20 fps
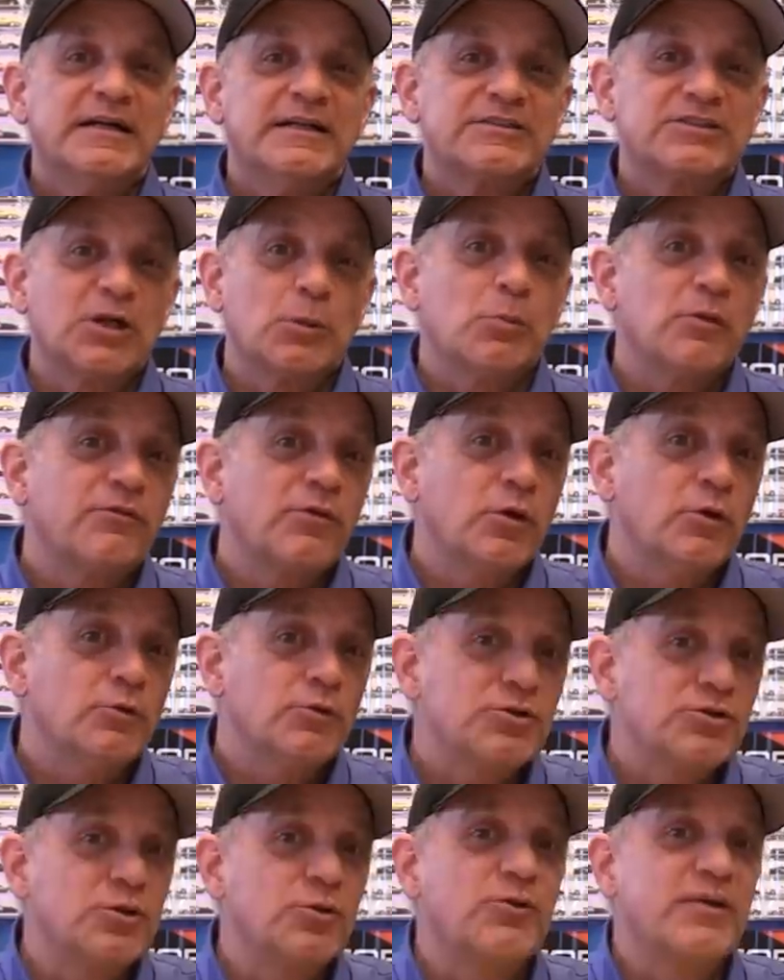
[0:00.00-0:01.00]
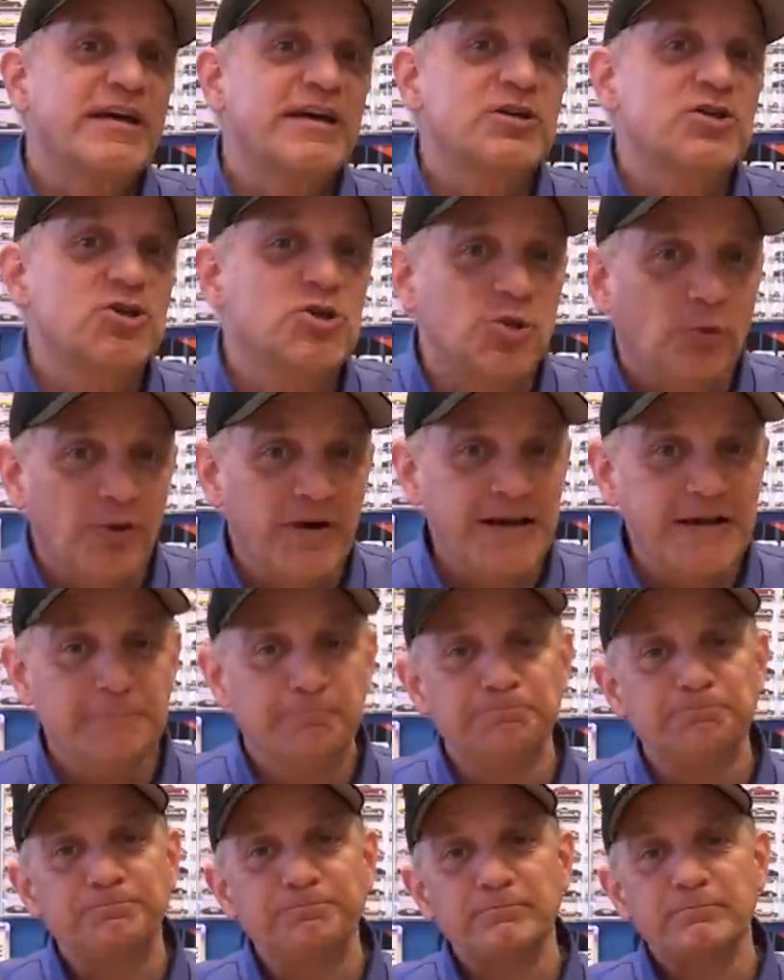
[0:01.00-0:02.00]
Some of you to the
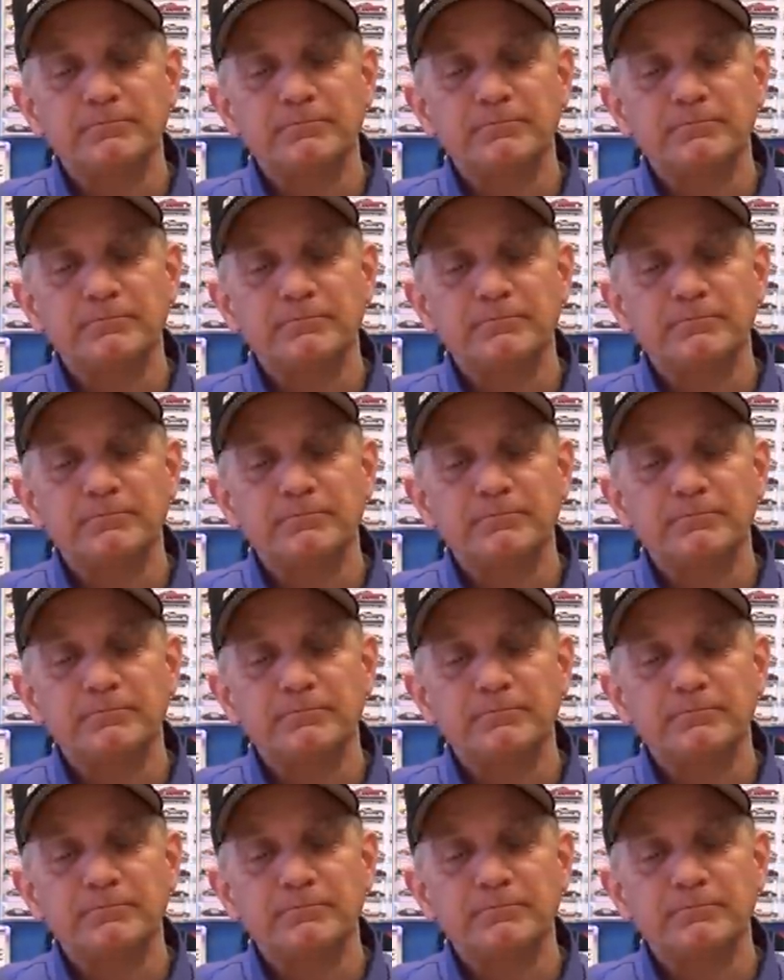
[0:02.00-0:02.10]
extreme.